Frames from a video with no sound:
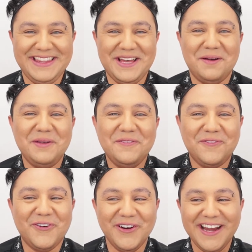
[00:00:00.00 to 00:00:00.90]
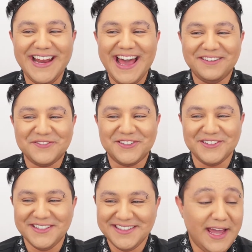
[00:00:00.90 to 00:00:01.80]
The before and after.
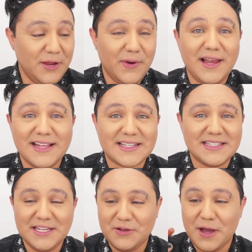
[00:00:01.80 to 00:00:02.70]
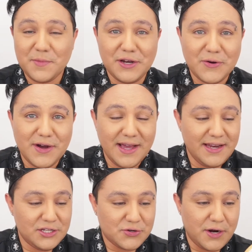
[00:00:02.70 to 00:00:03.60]
Anyway, let's continue. I'm gonna go
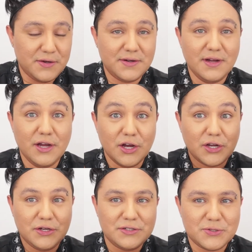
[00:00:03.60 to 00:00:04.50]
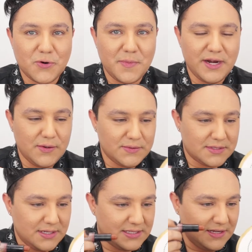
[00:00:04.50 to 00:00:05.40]
ahead and try to contour my
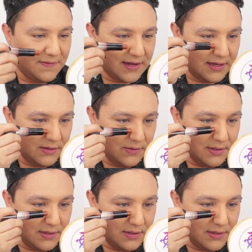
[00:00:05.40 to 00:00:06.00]
nose. Let's see if I can do